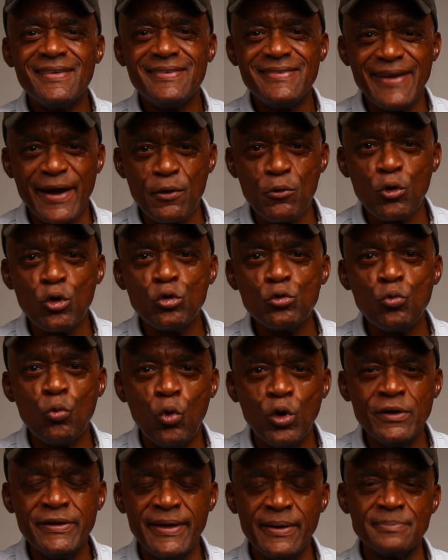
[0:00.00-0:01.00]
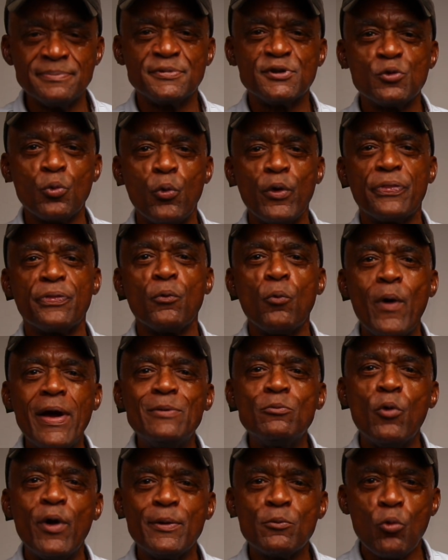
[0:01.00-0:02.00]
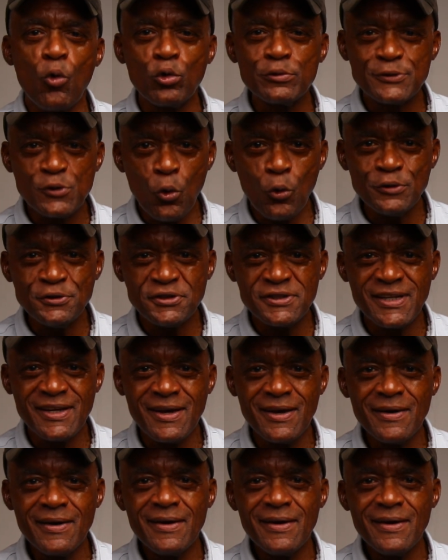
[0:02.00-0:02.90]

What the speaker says: Daryl Williams with Win-Win Realtors